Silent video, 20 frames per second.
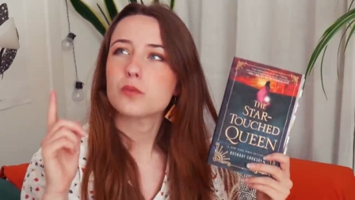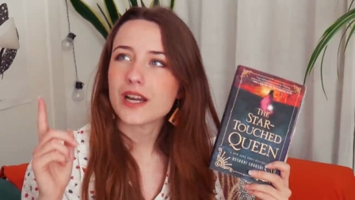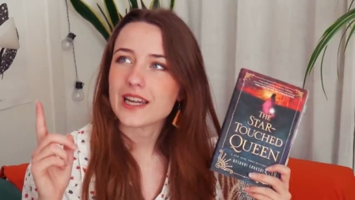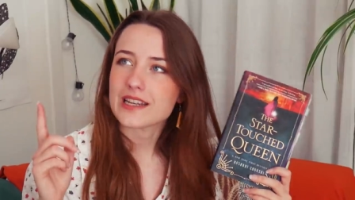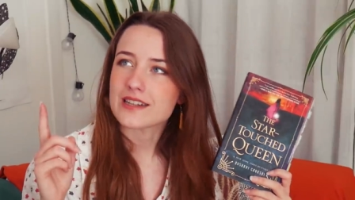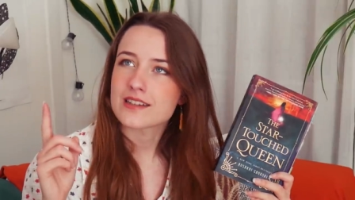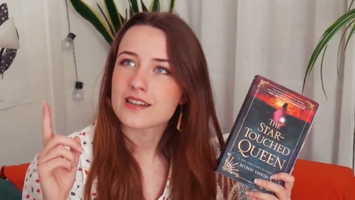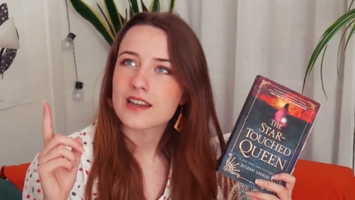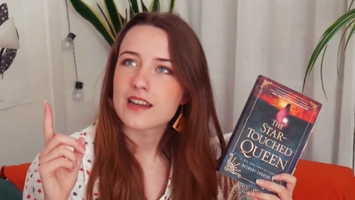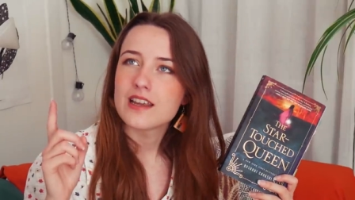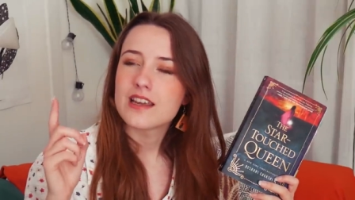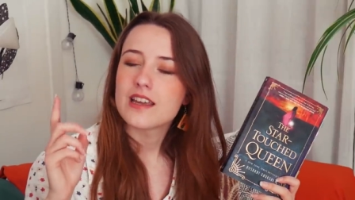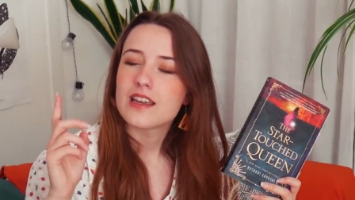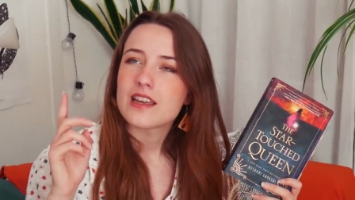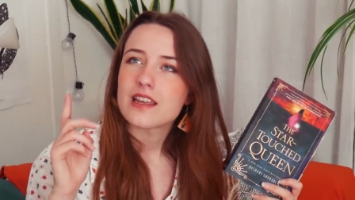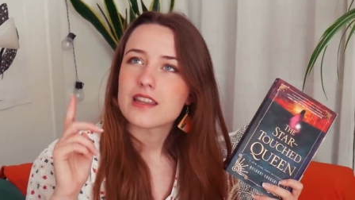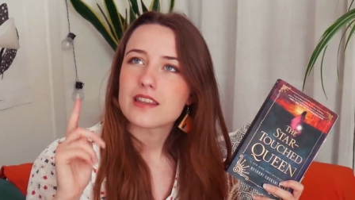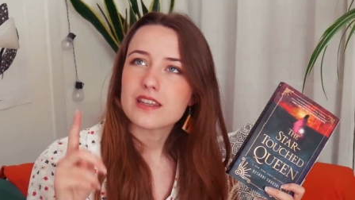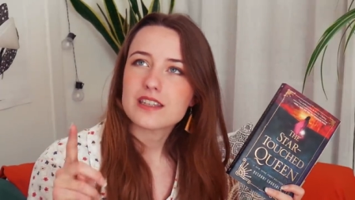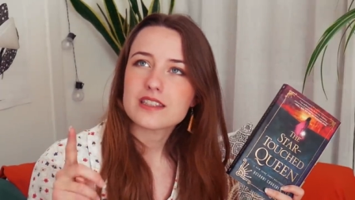wait,
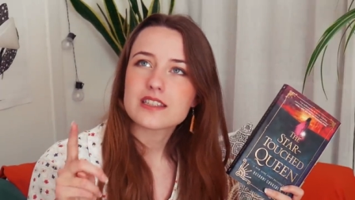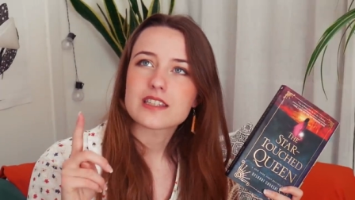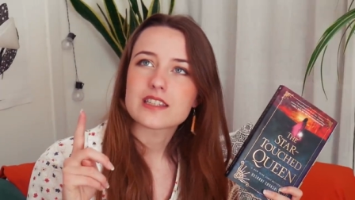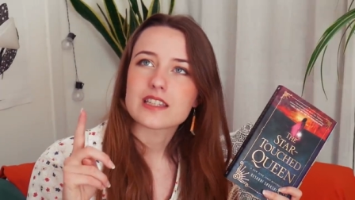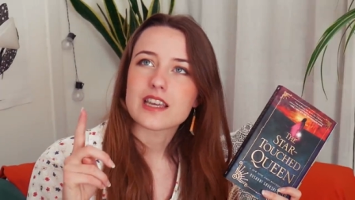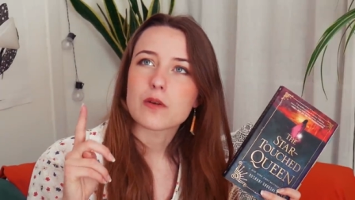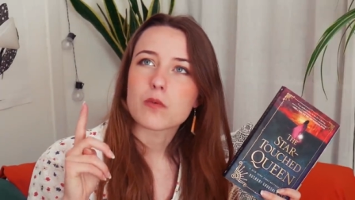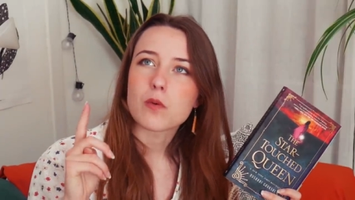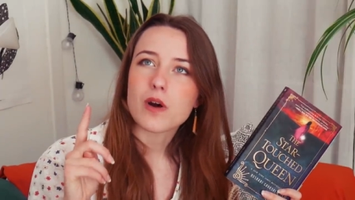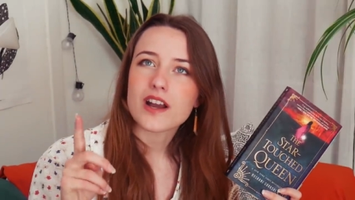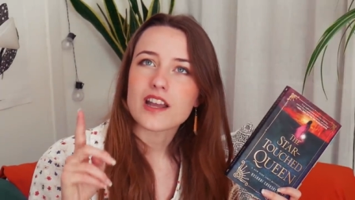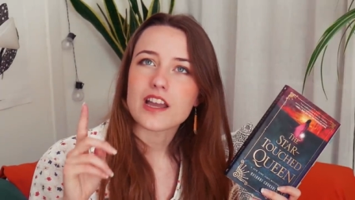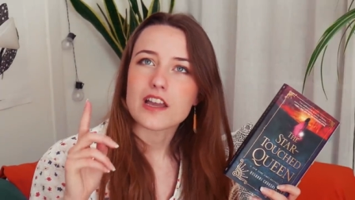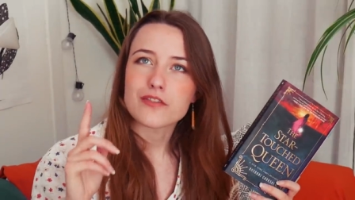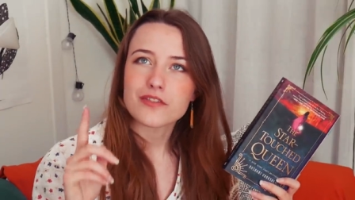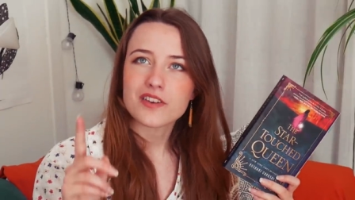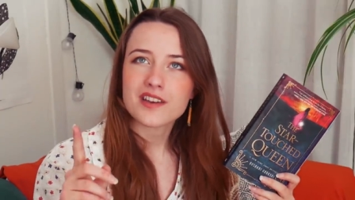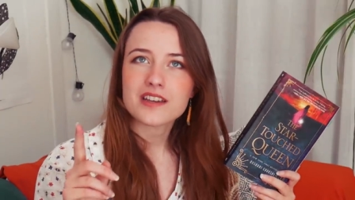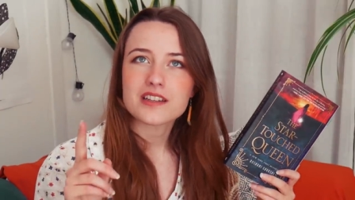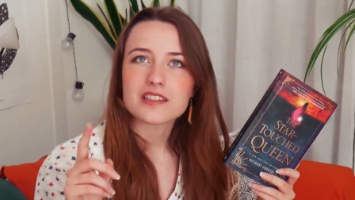this is a YA
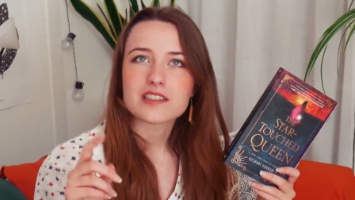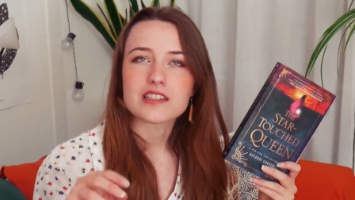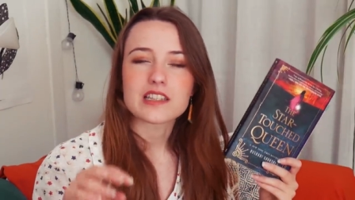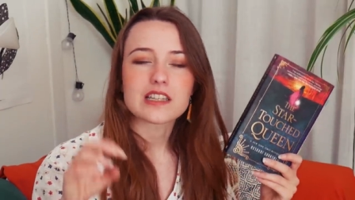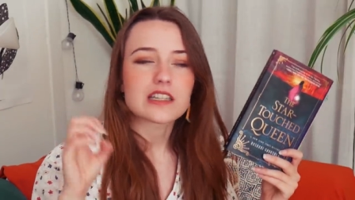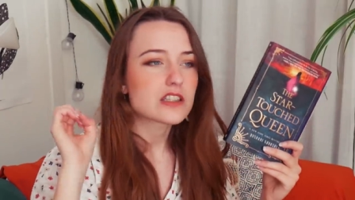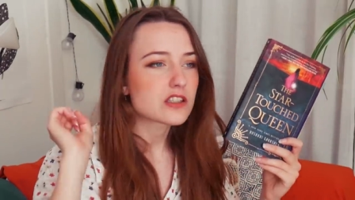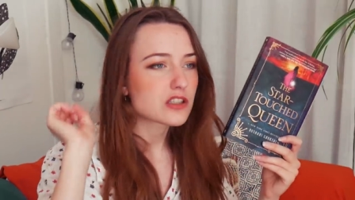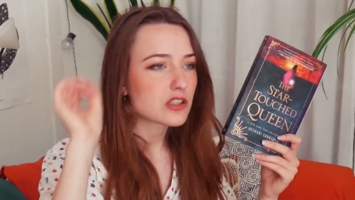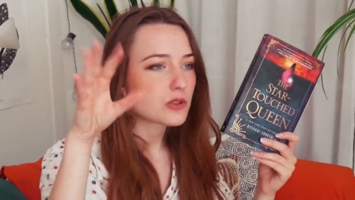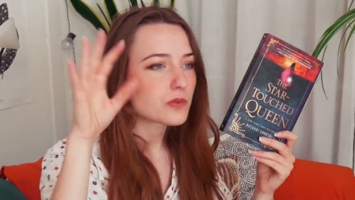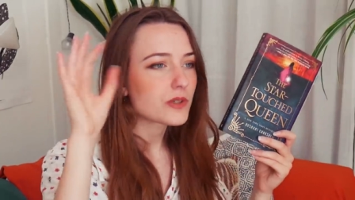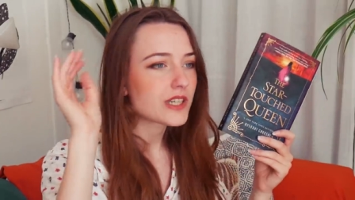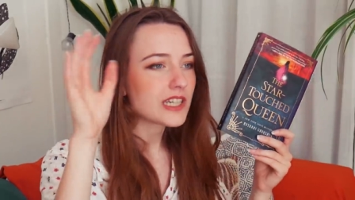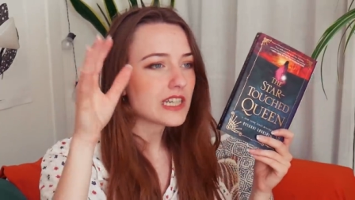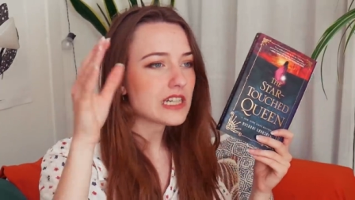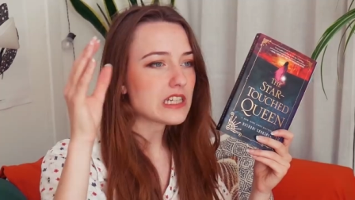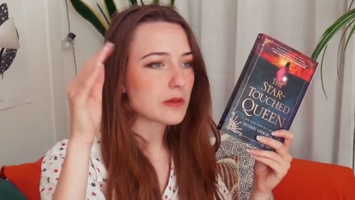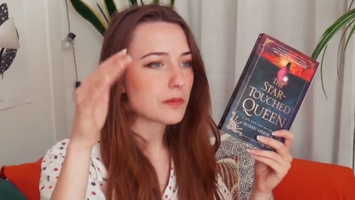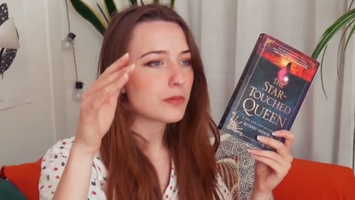fantasy, so we
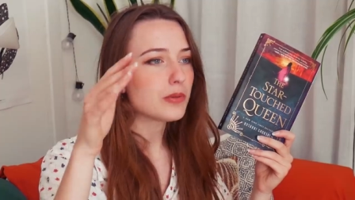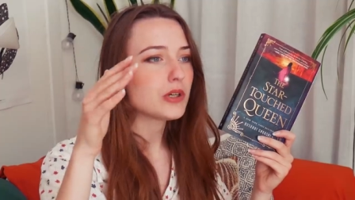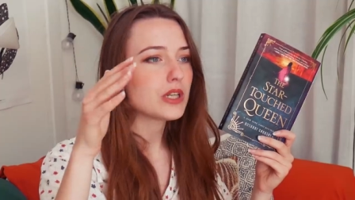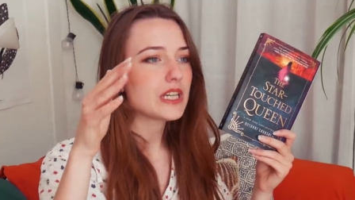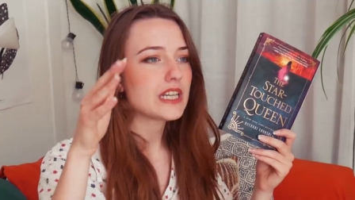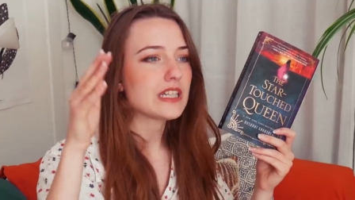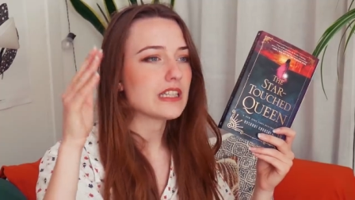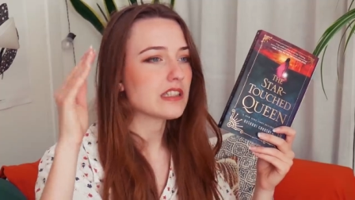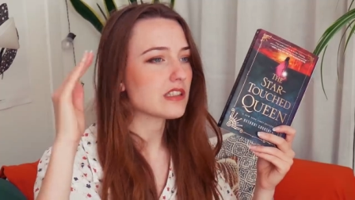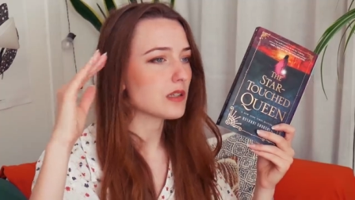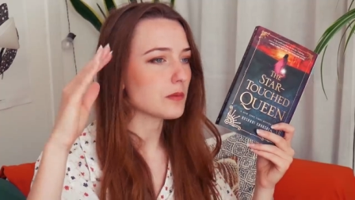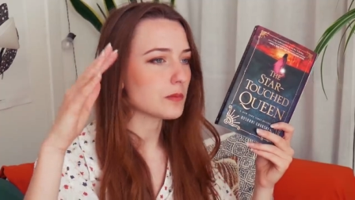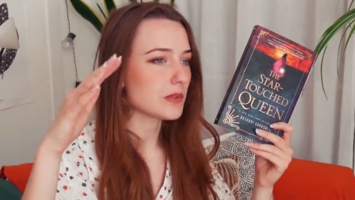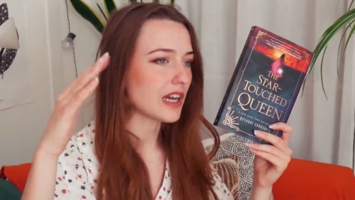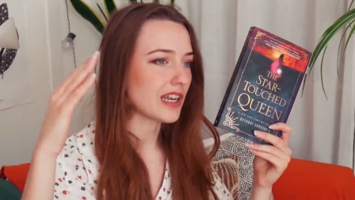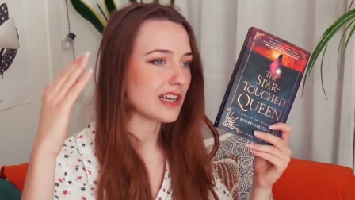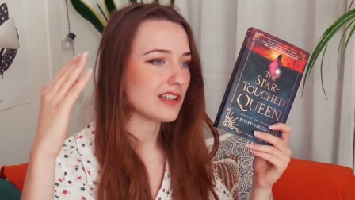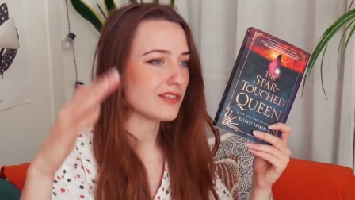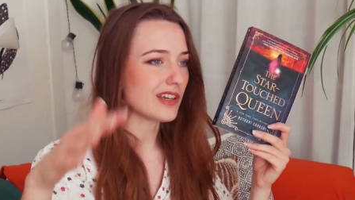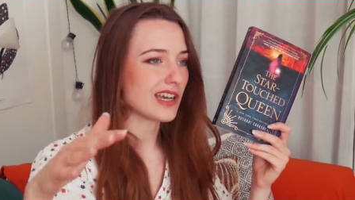need to put in some
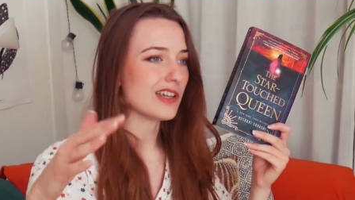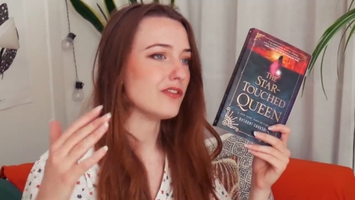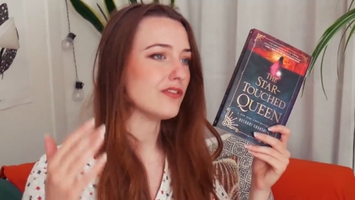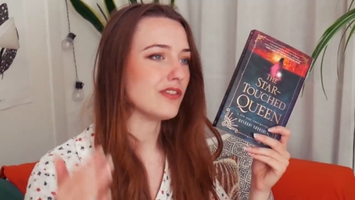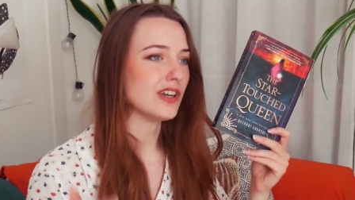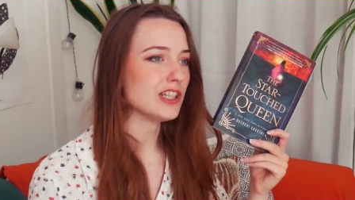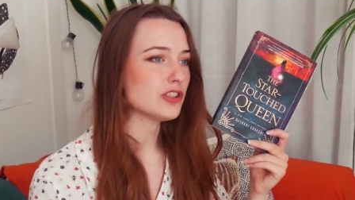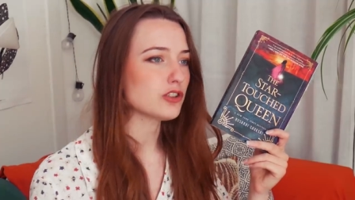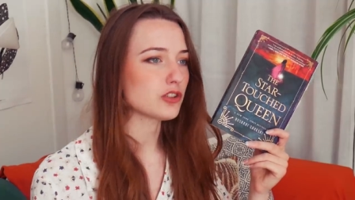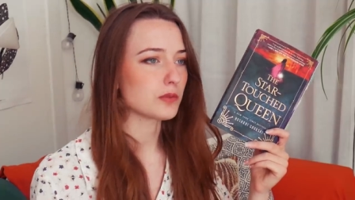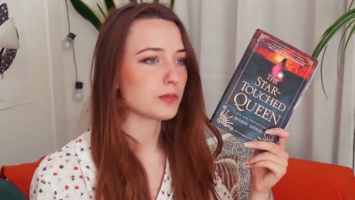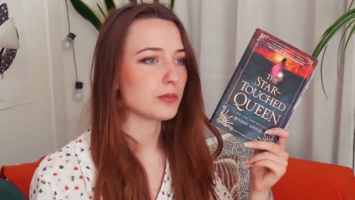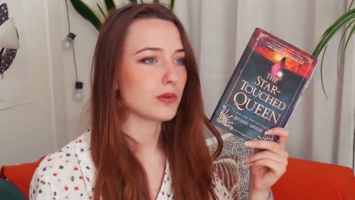kind of adventure